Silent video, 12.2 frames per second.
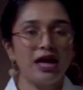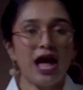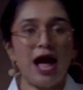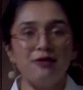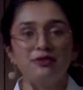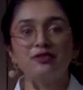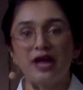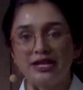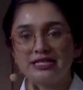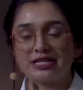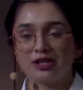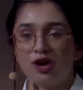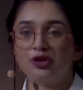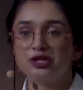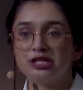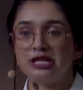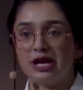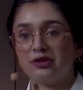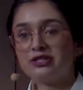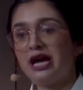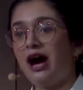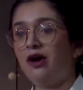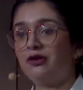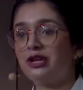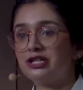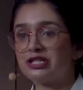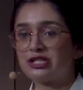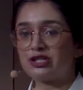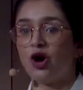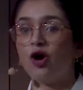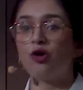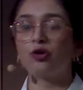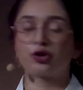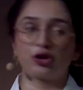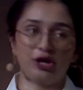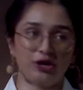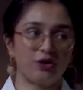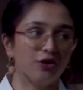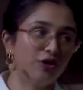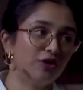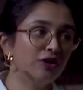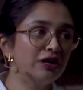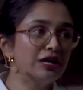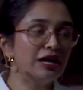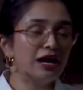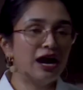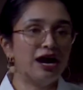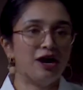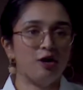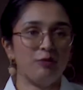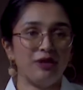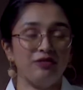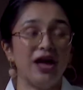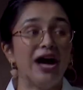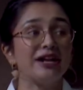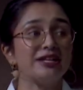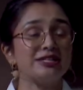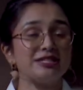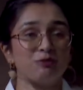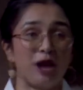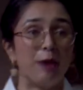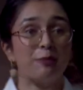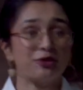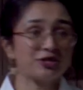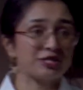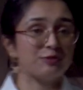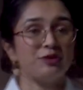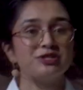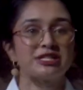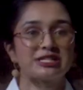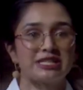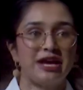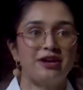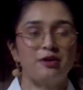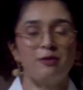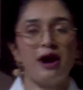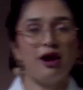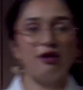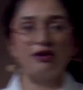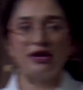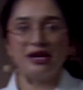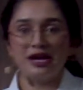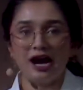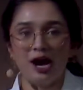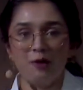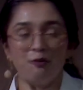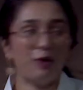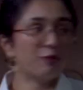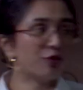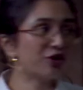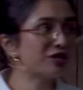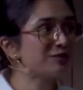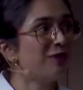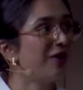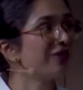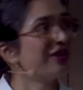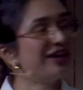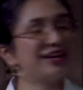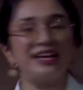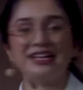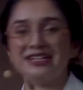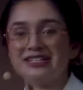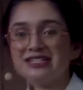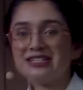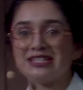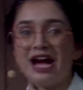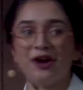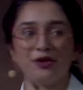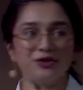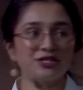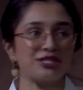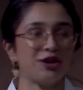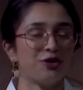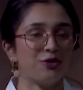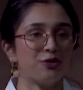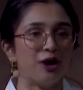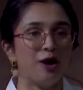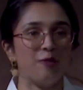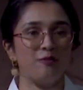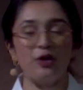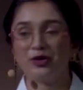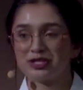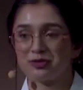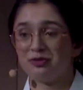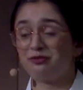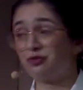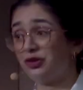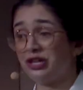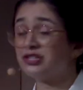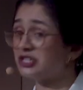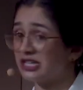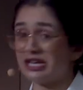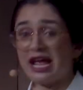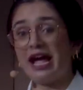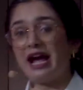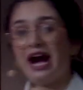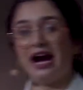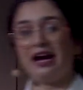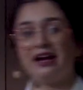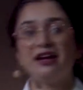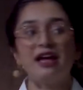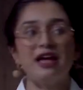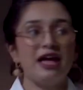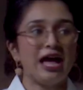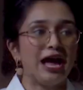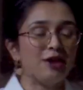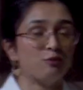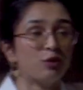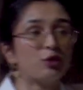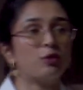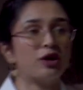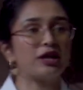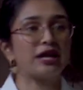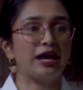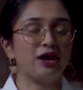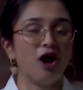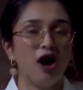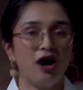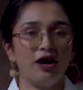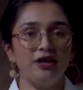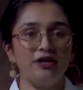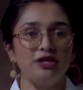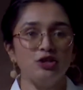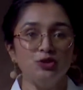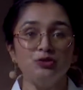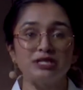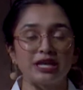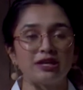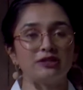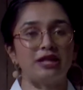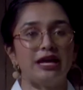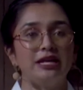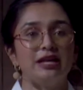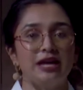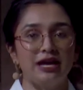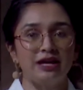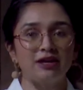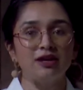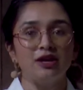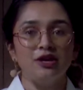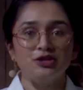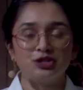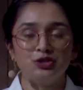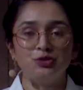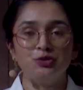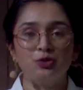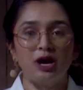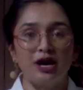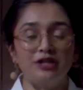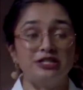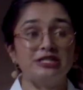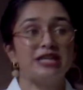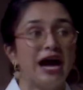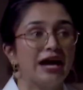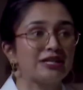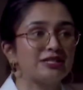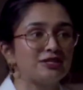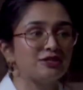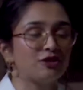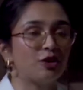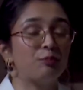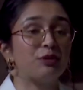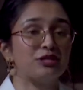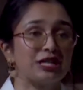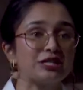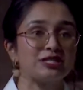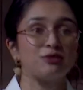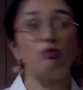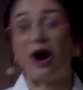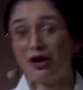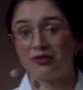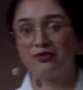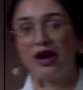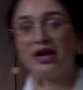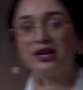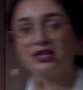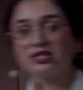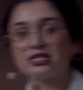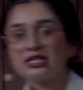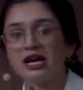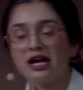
Having that technology nailed down is so critical, and that is what I'm personally most excited about. One more small thing is I also am really interested in AI, and we're working on using lightning to detect or predict wildfires.